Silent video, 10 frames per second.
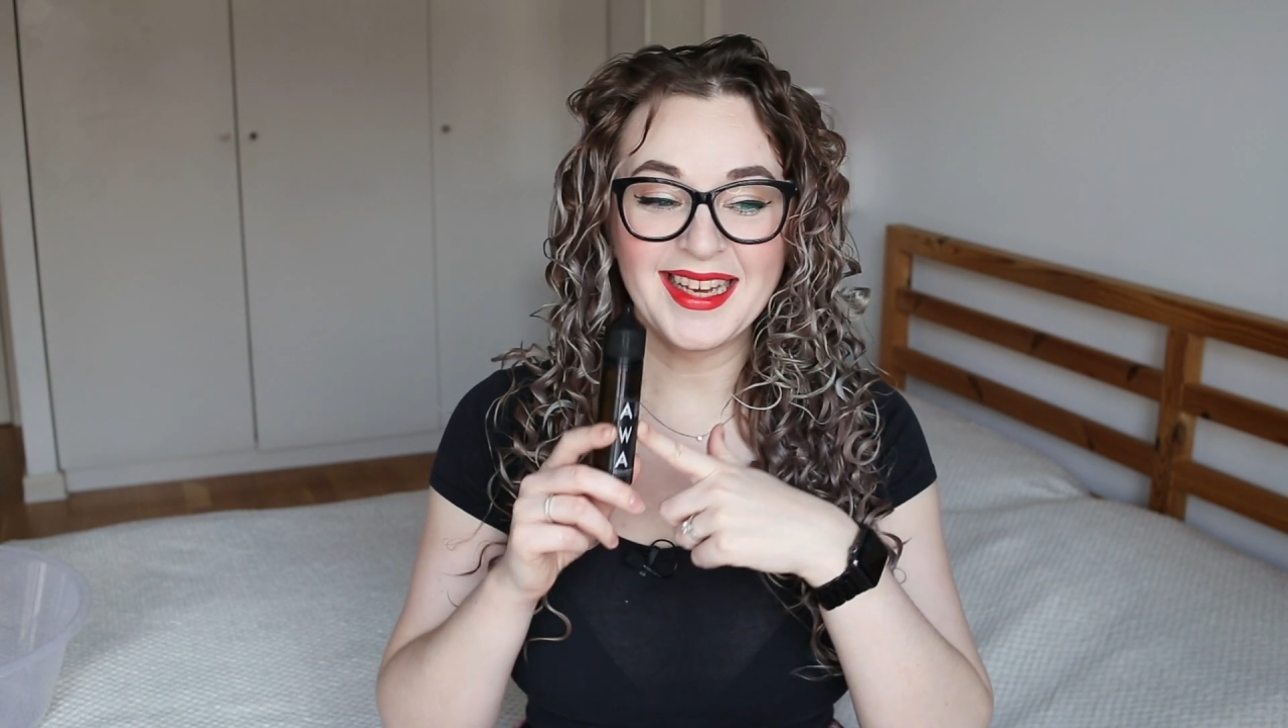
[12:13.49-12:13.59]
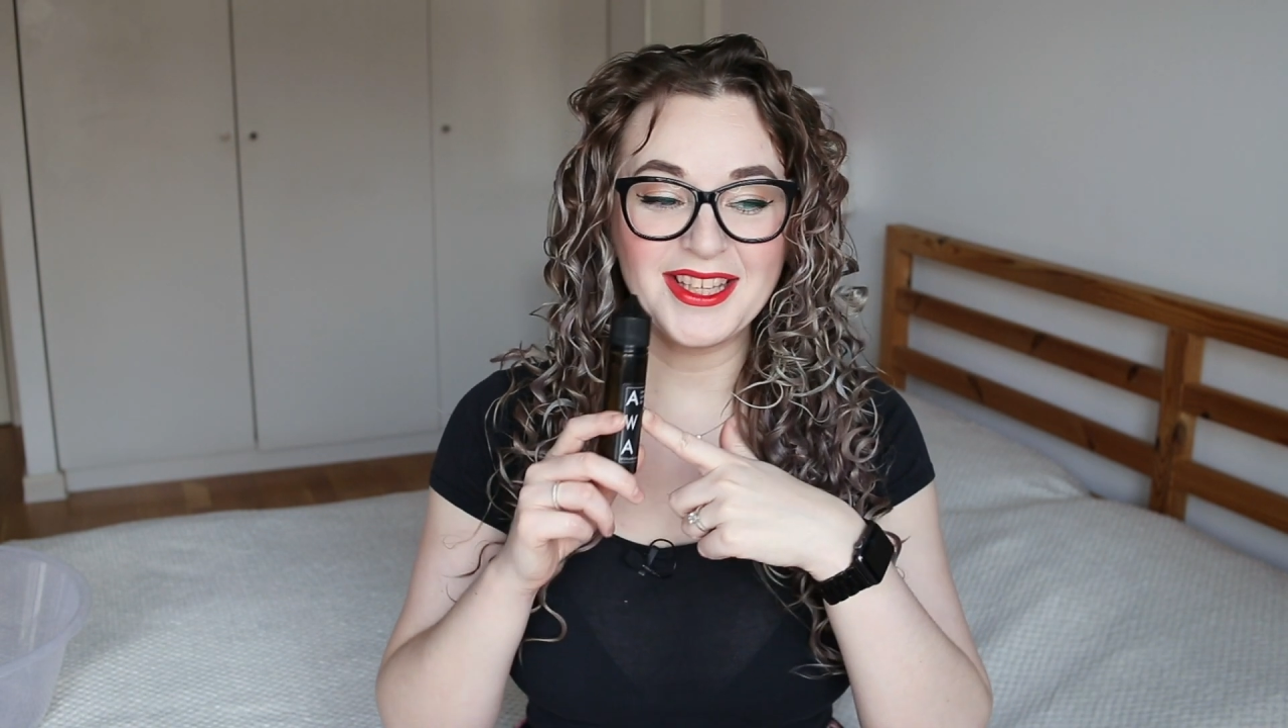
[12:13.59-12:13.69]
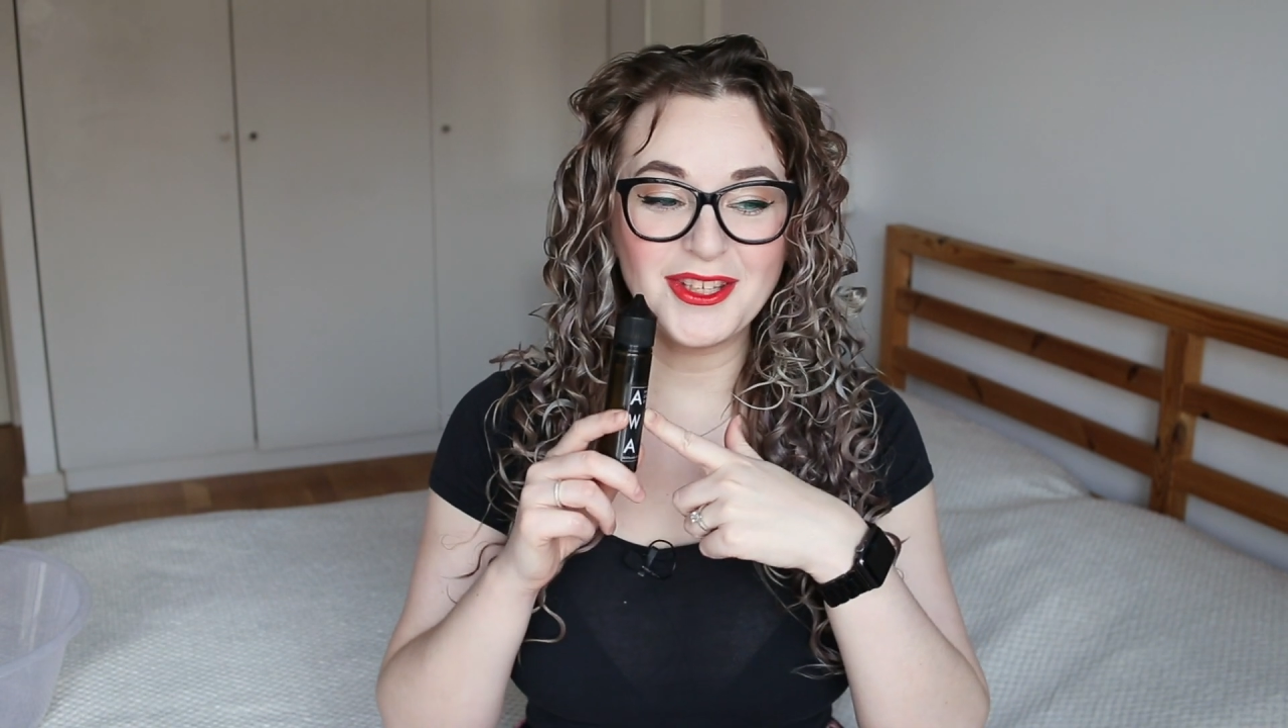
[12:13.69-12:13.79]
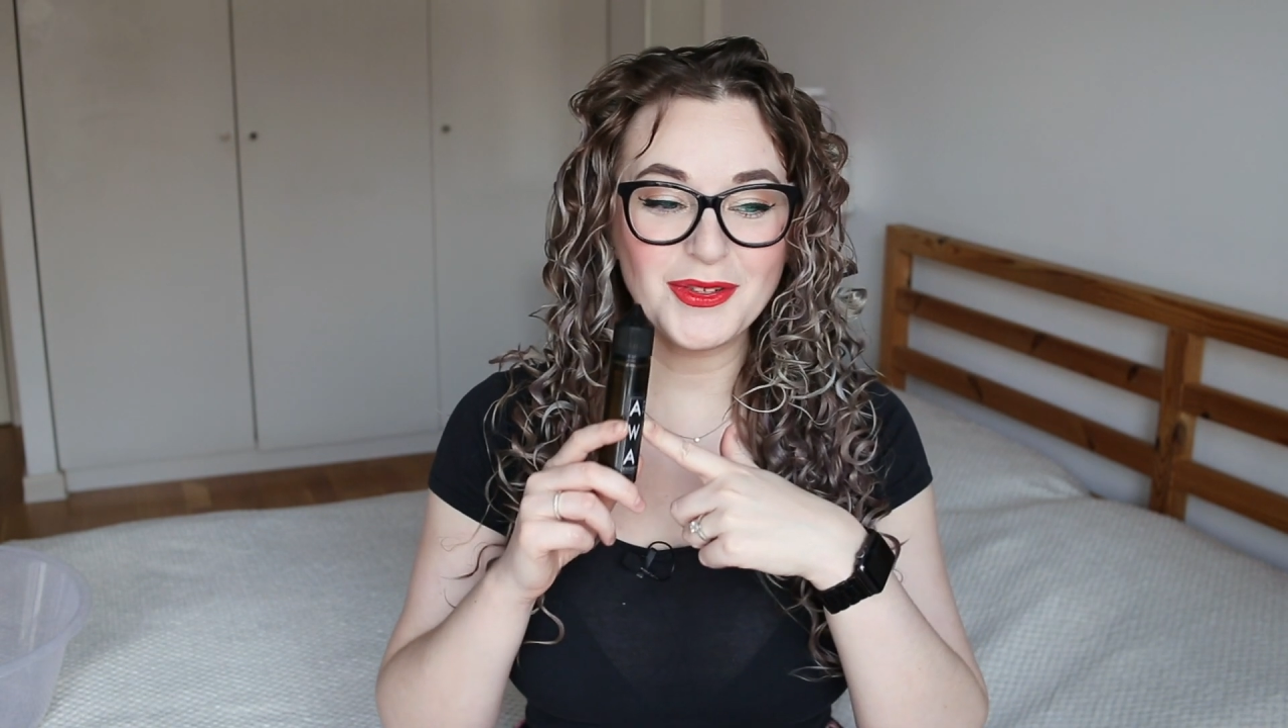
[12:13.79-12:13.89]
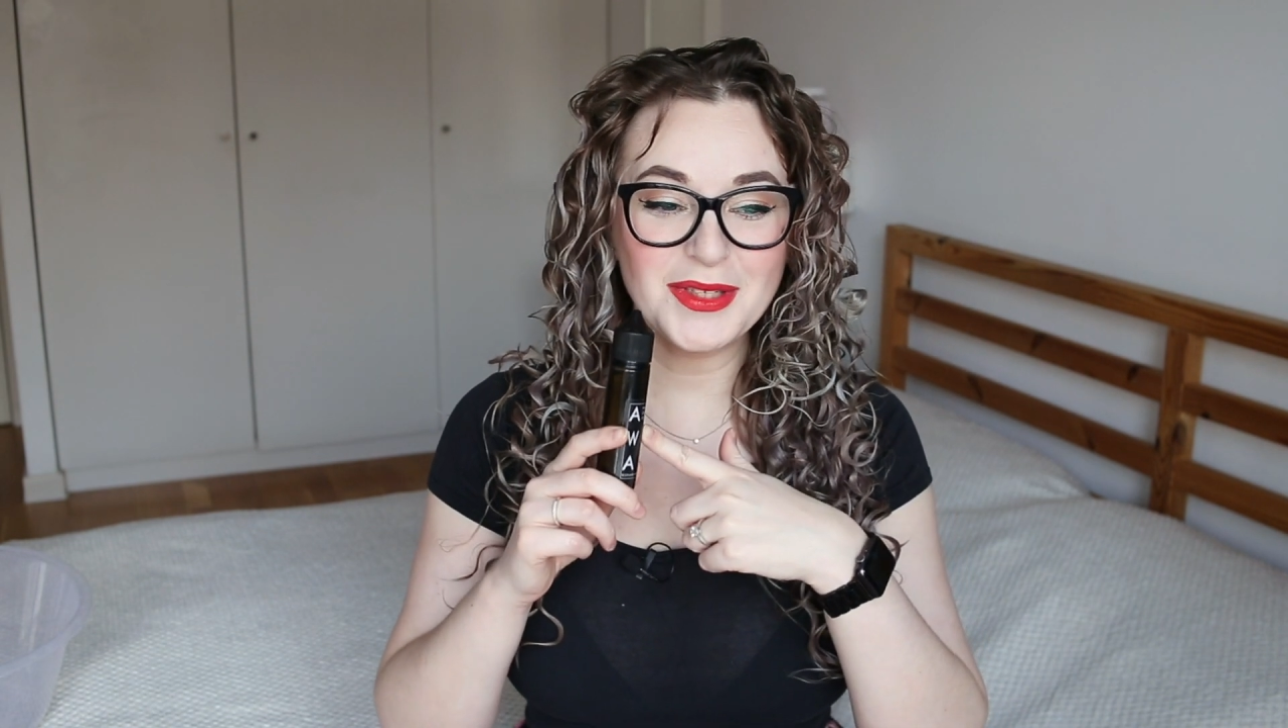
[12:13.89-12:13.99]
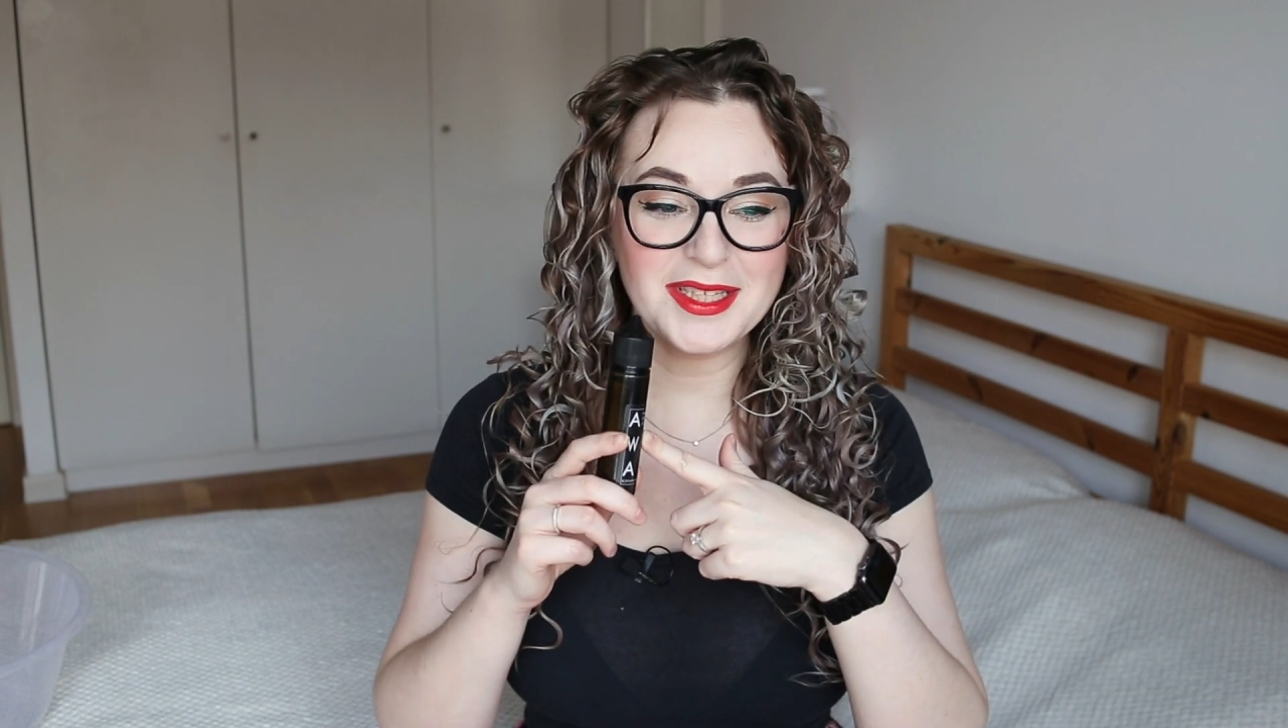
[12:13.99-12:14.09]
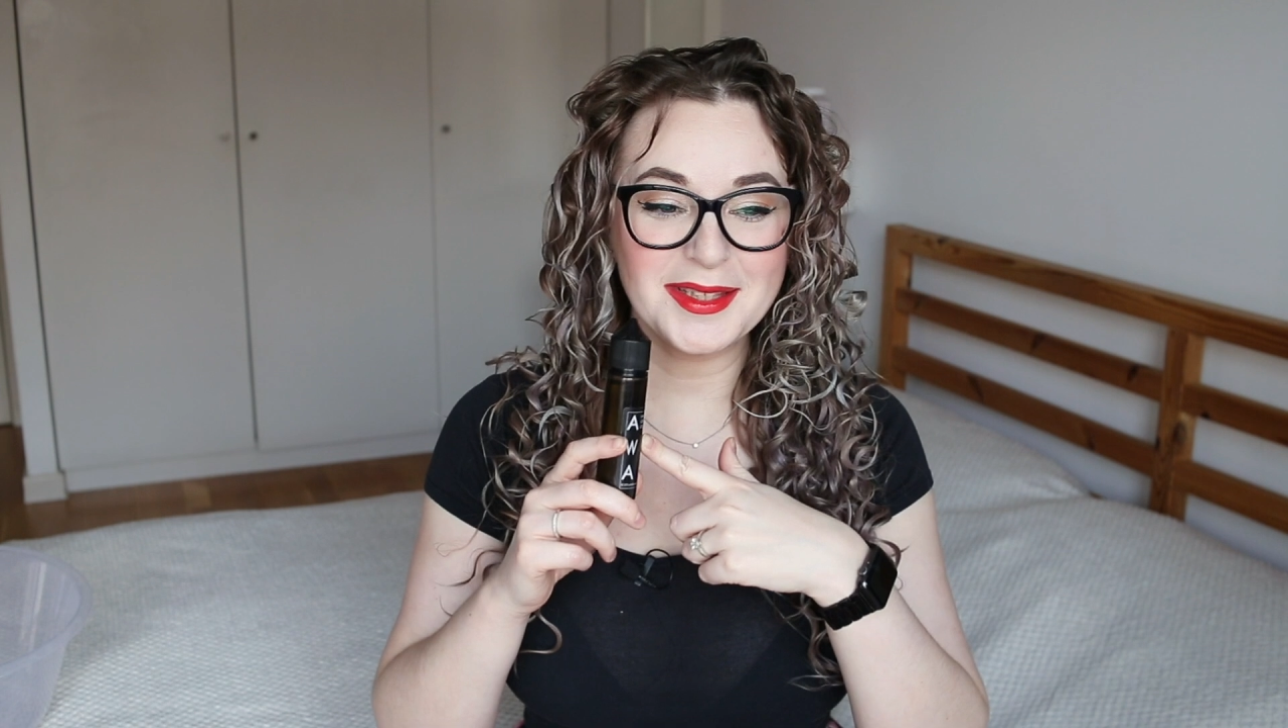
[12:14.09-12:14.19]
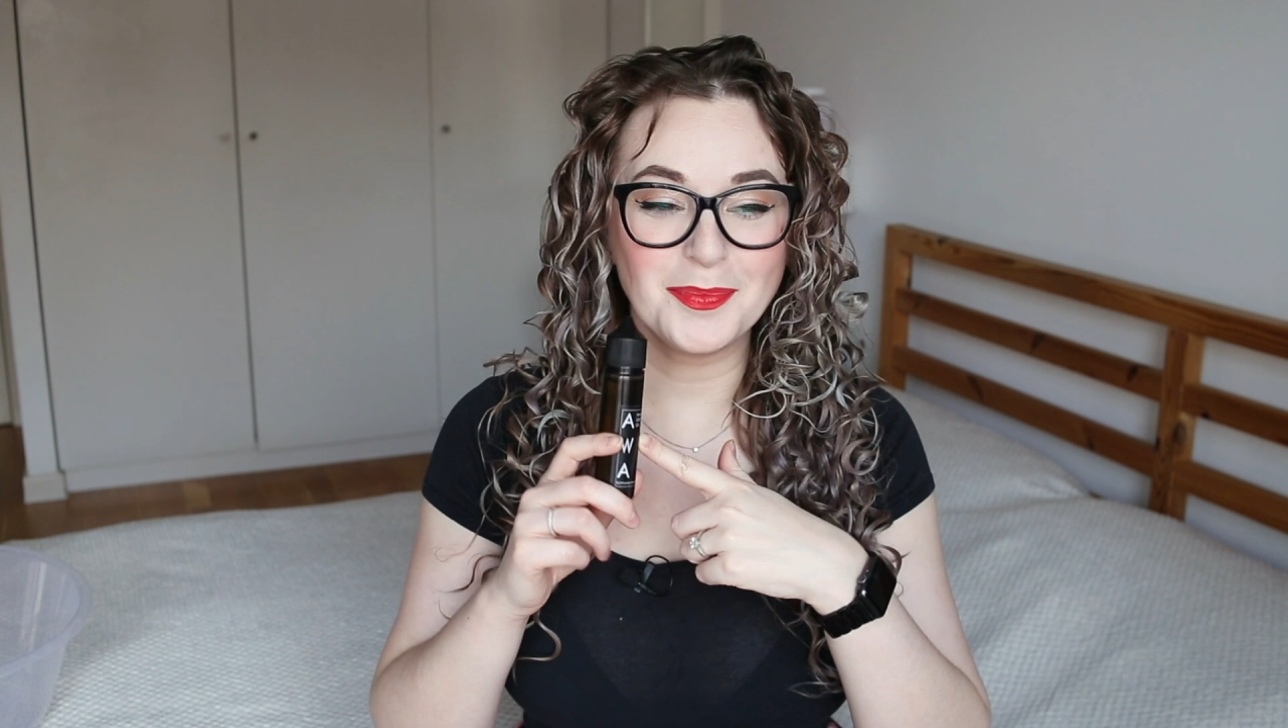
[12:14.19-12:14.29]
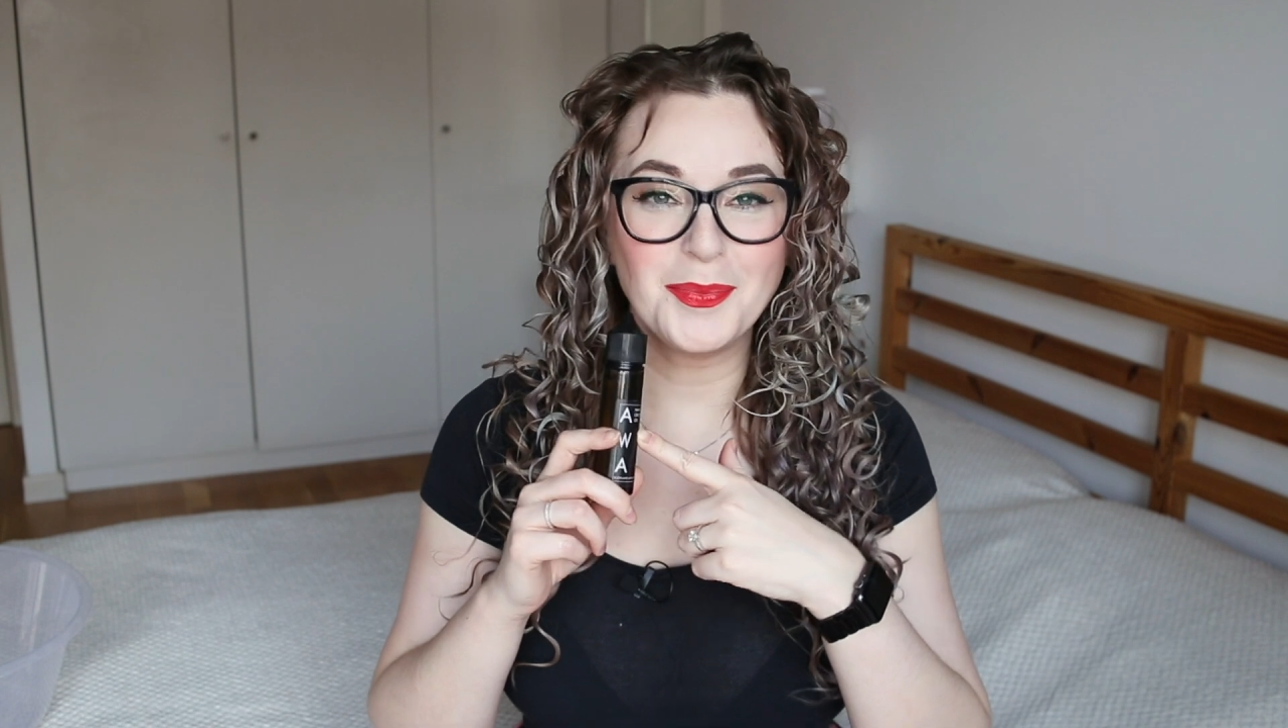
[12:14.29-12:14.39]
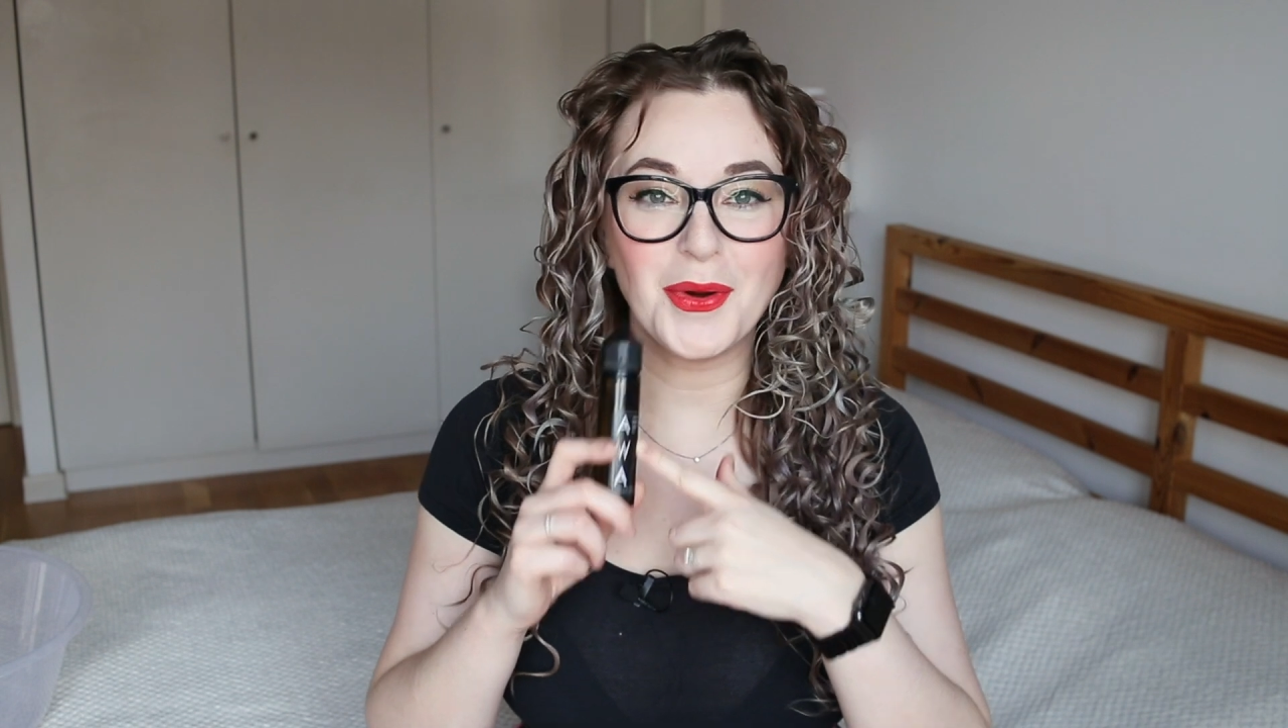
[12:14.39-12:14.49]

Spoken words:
use it